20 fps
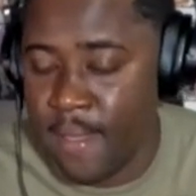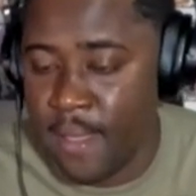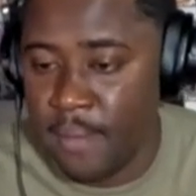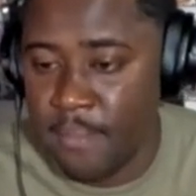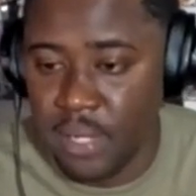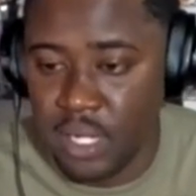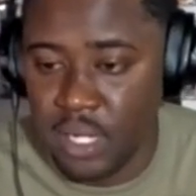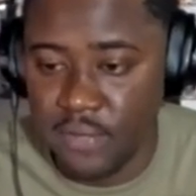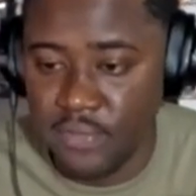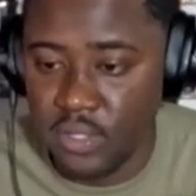
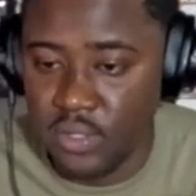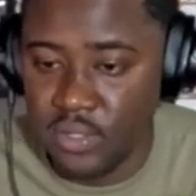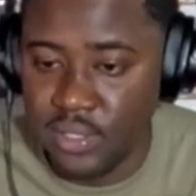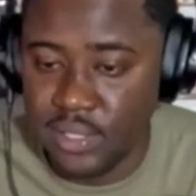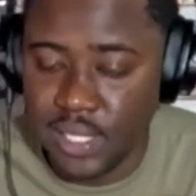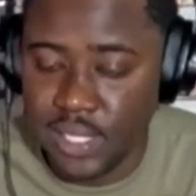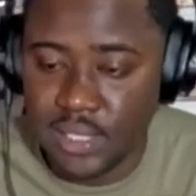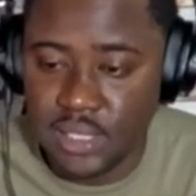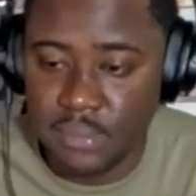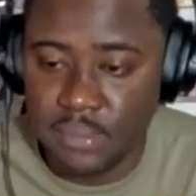But if
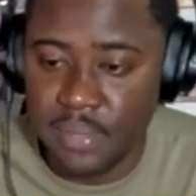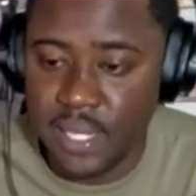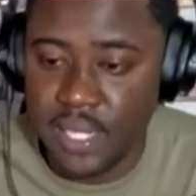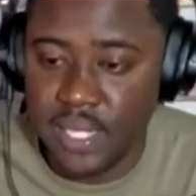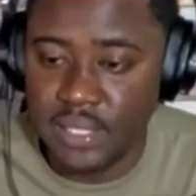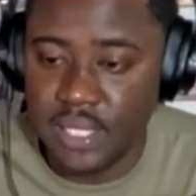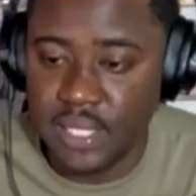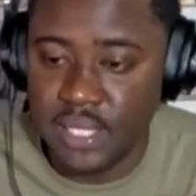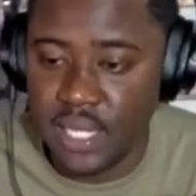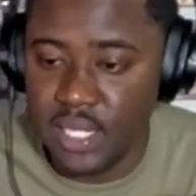that's the main
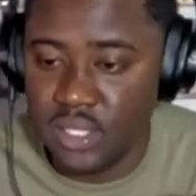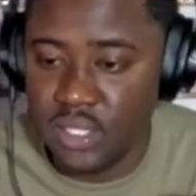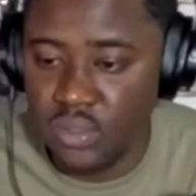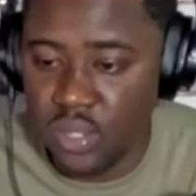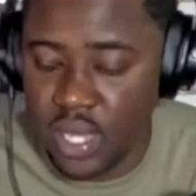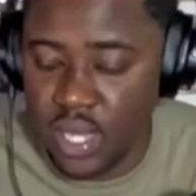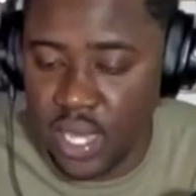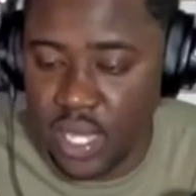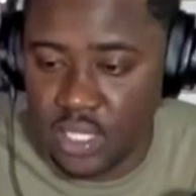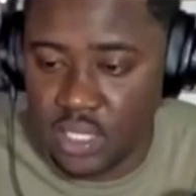thing, you
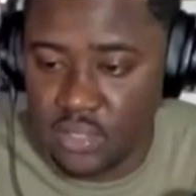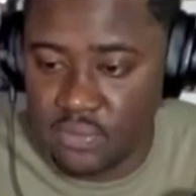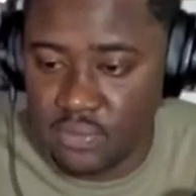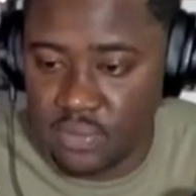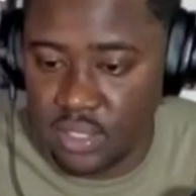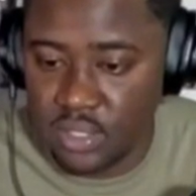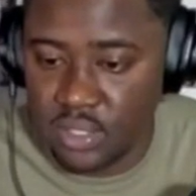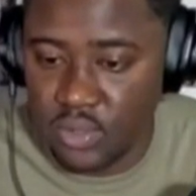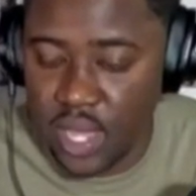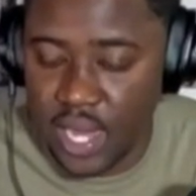guys,
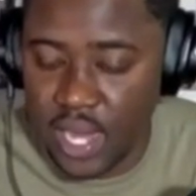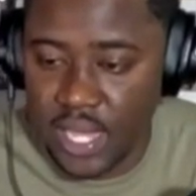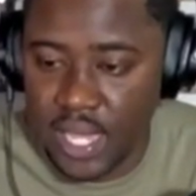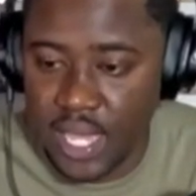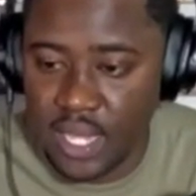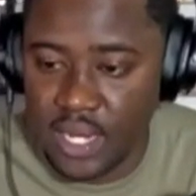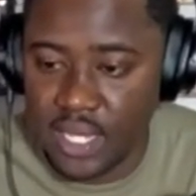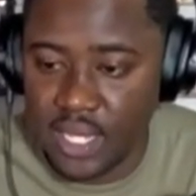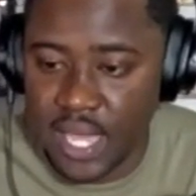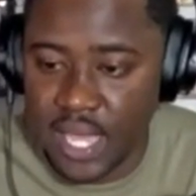you got to
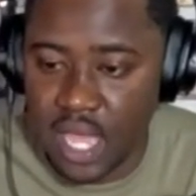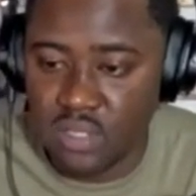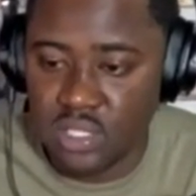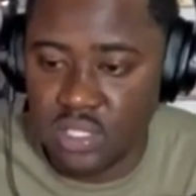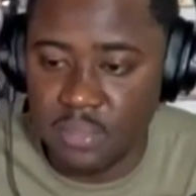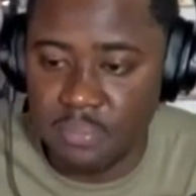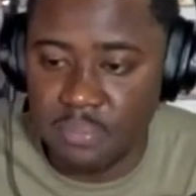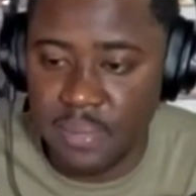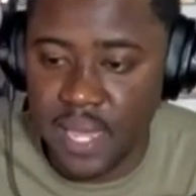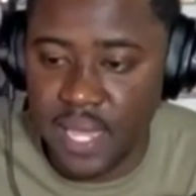have the
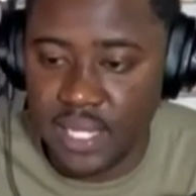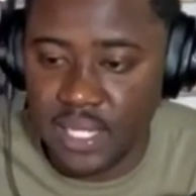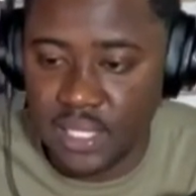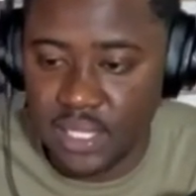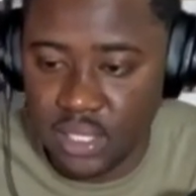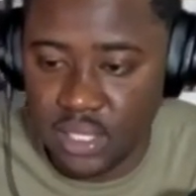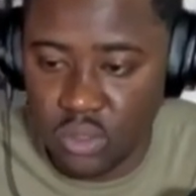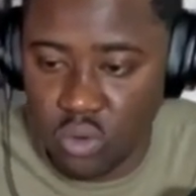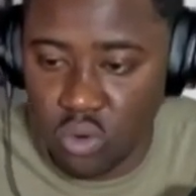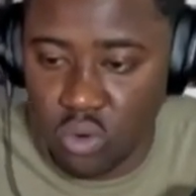counseling packet
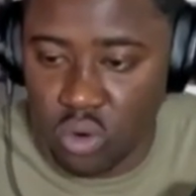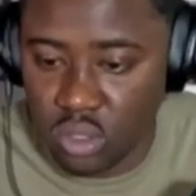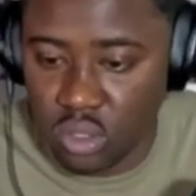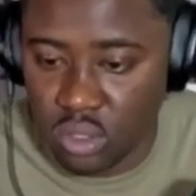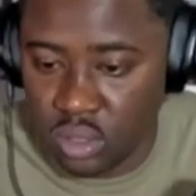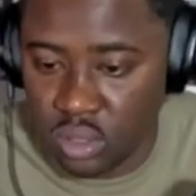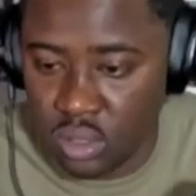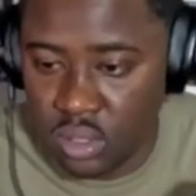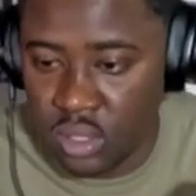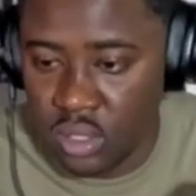in order.
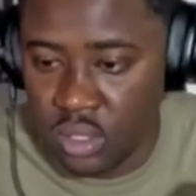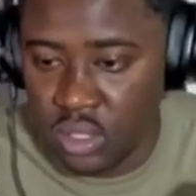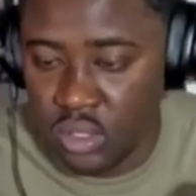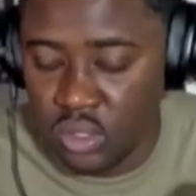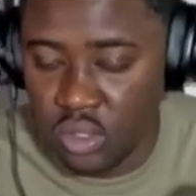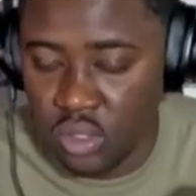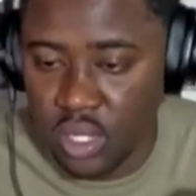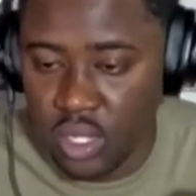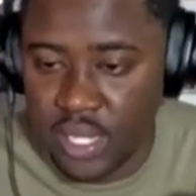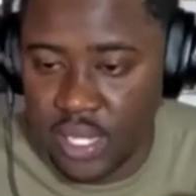You
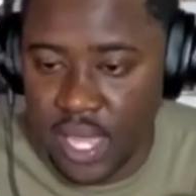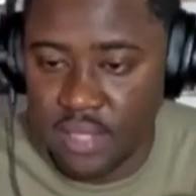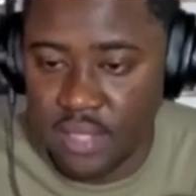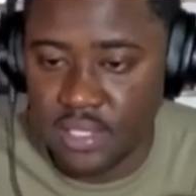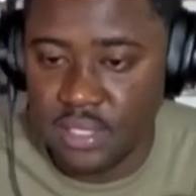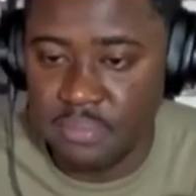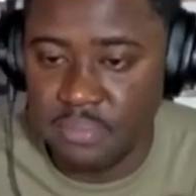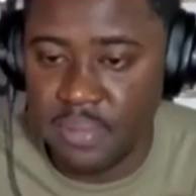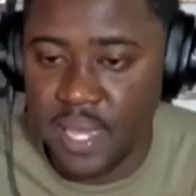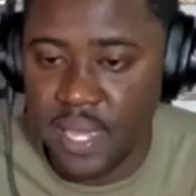know, the
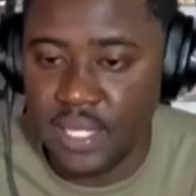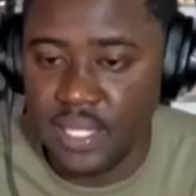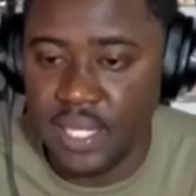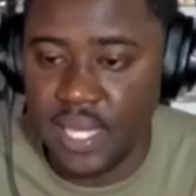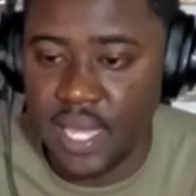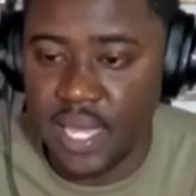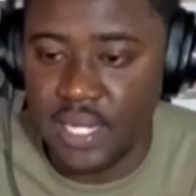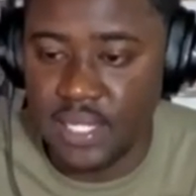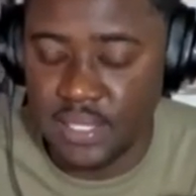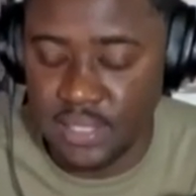counseling packet
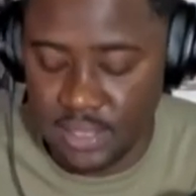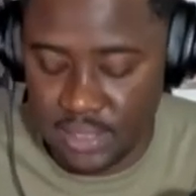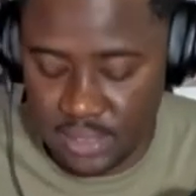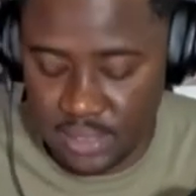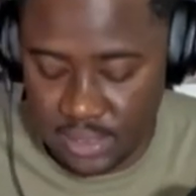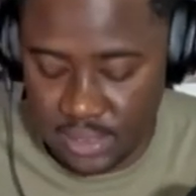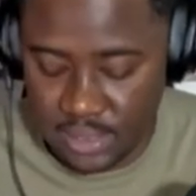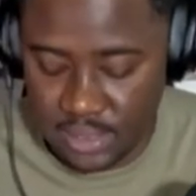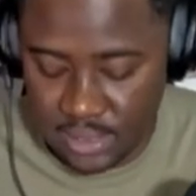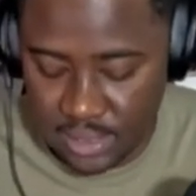got to
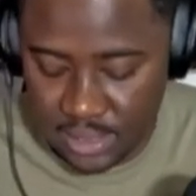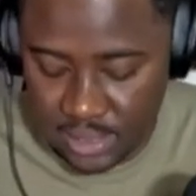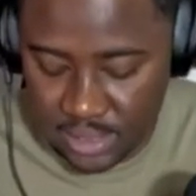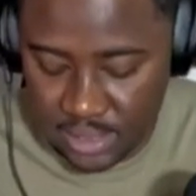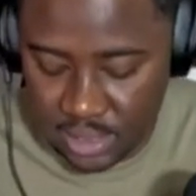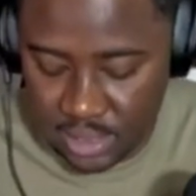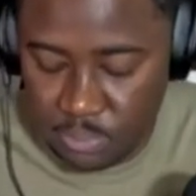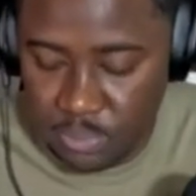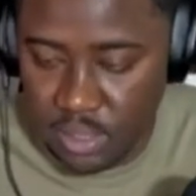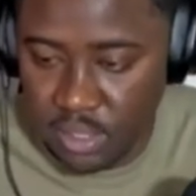
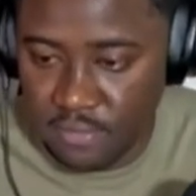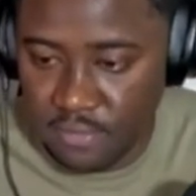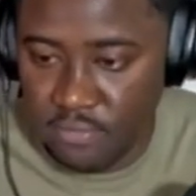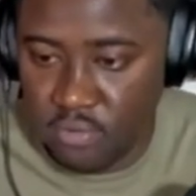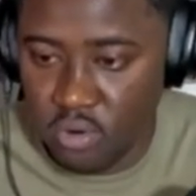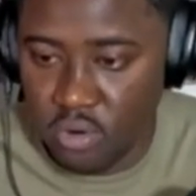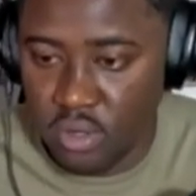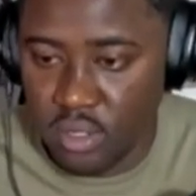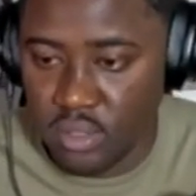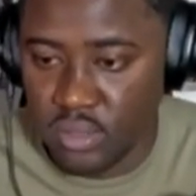speak
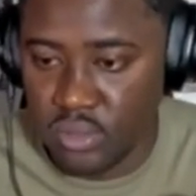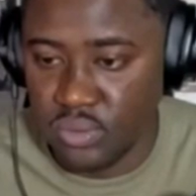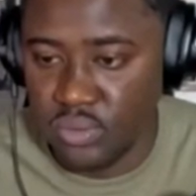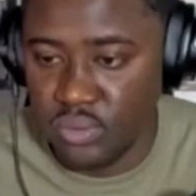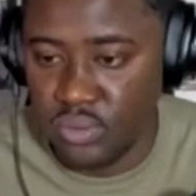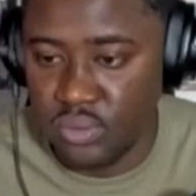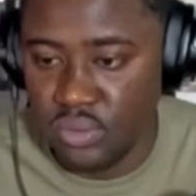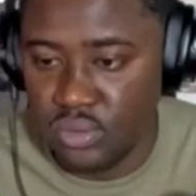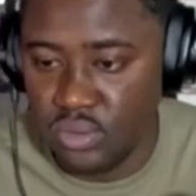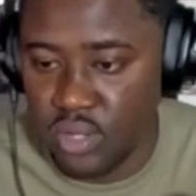for you.
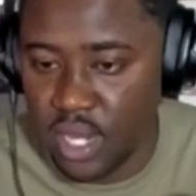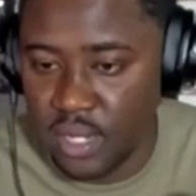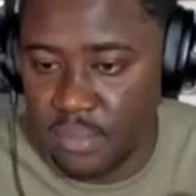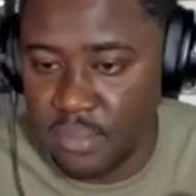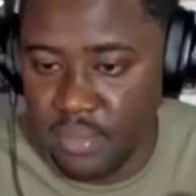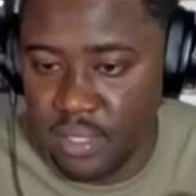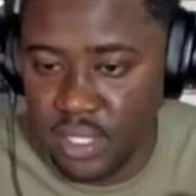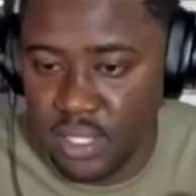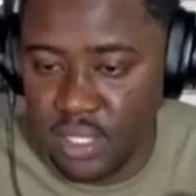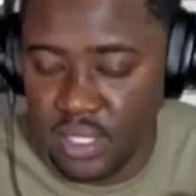You know what I
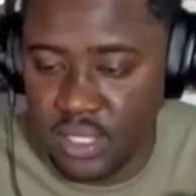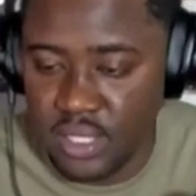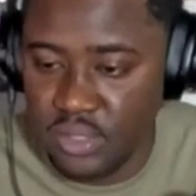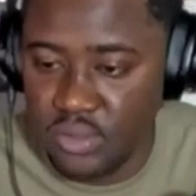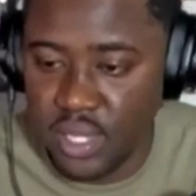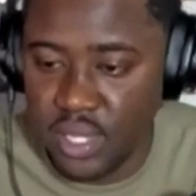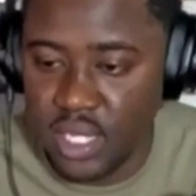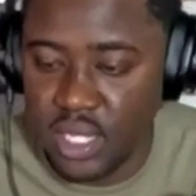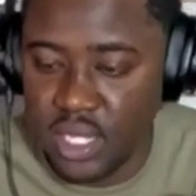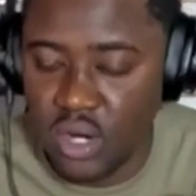mean? You
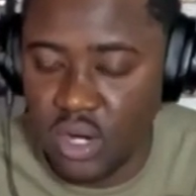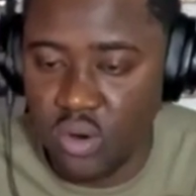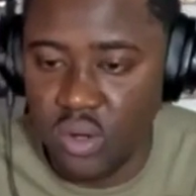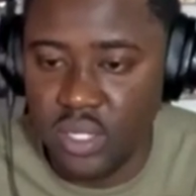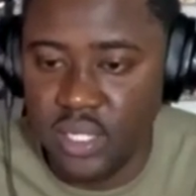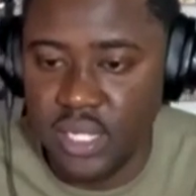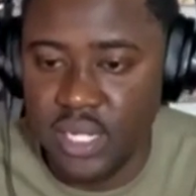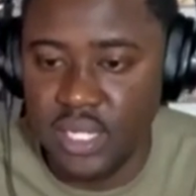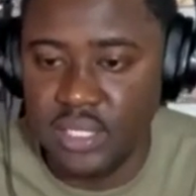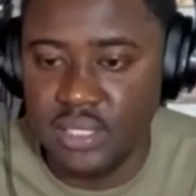can't go in
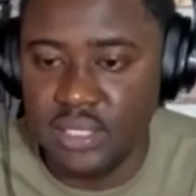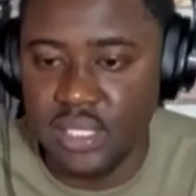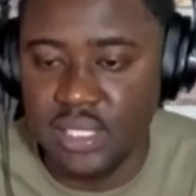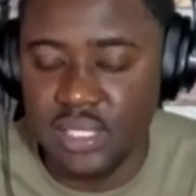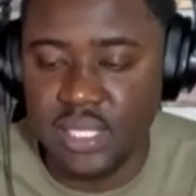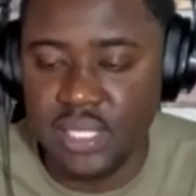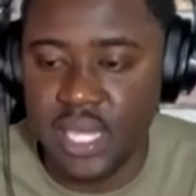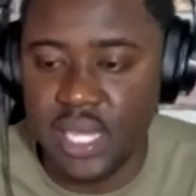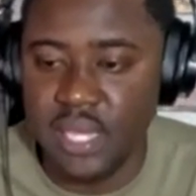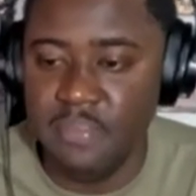there and it
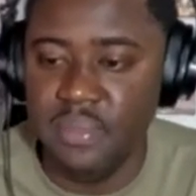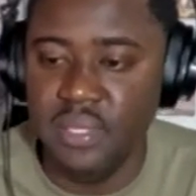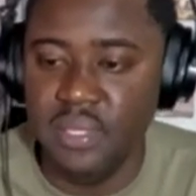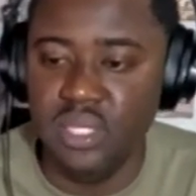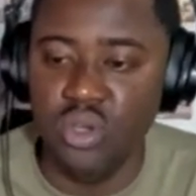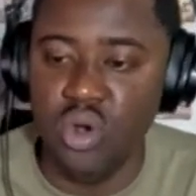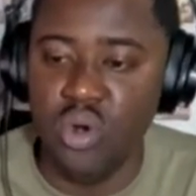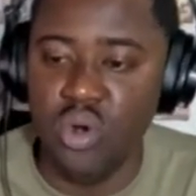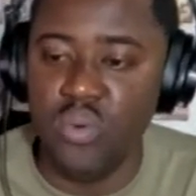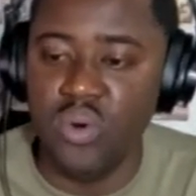can't be
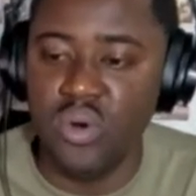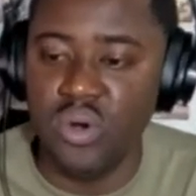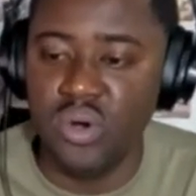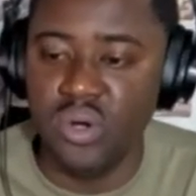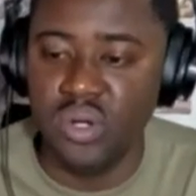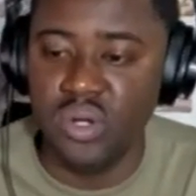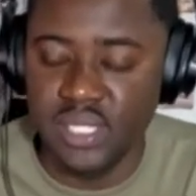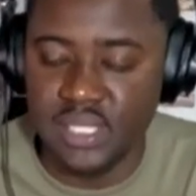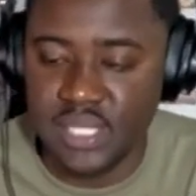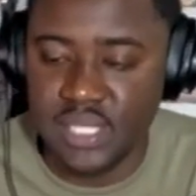your
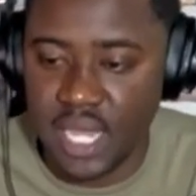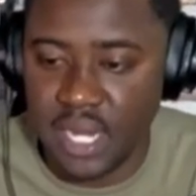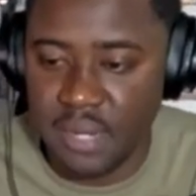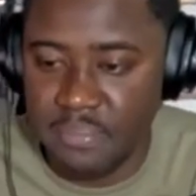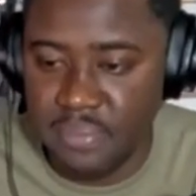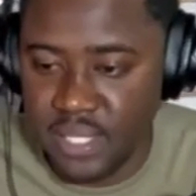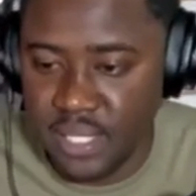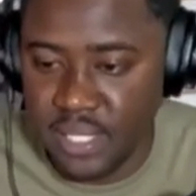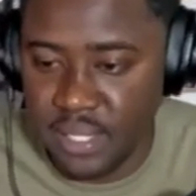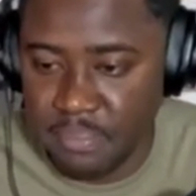word. It's got to
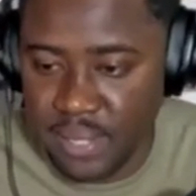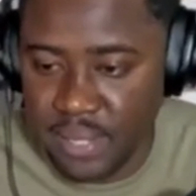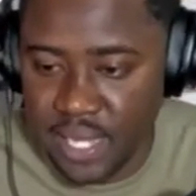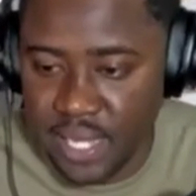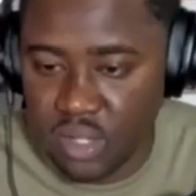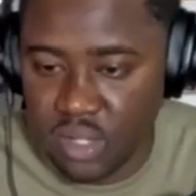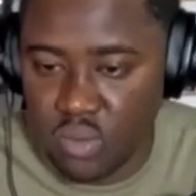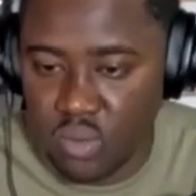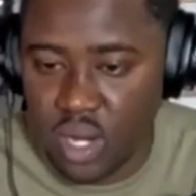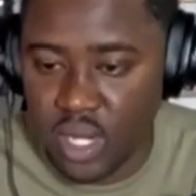be in black
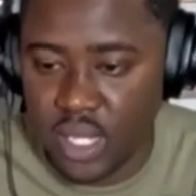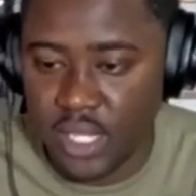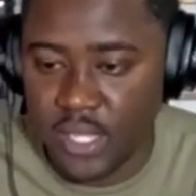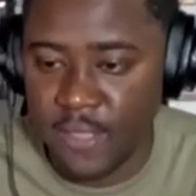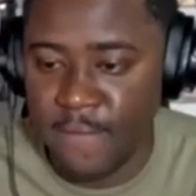and white.